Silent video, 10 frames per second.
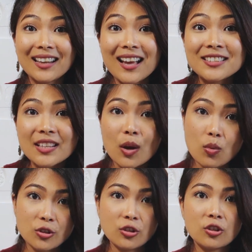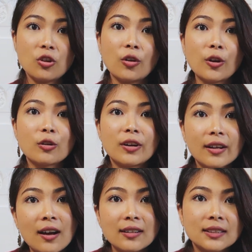The last thing I want you to note on
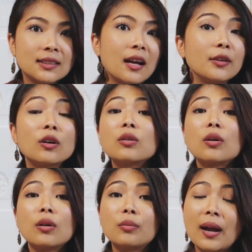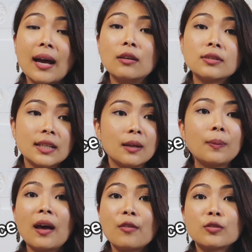credit cards is that don't go around and
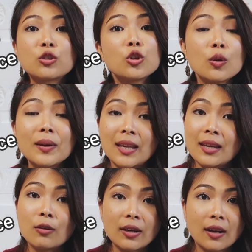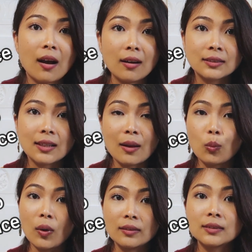apply for too many credit cards at
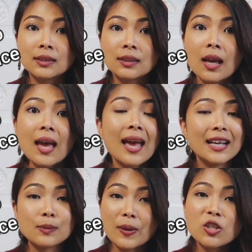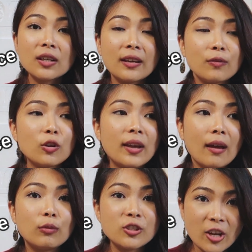once, especially if you
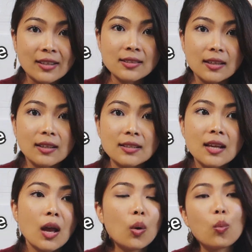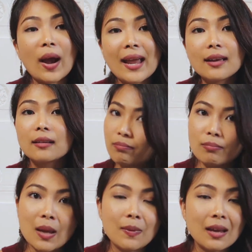get rejected. Wait
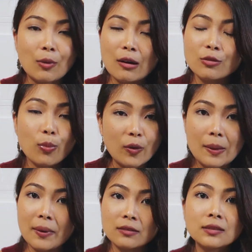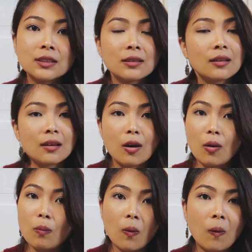maybe around 3 months
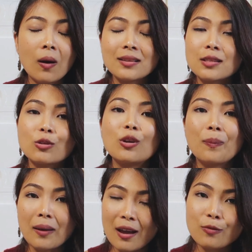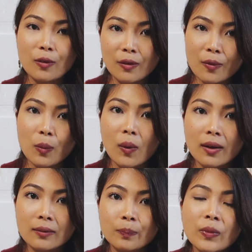or more until you apply for another
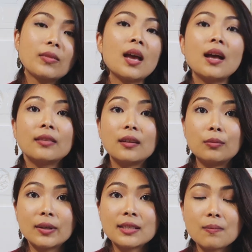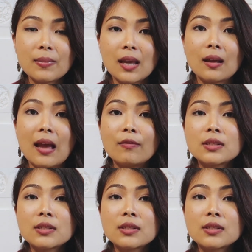one. The reason being, every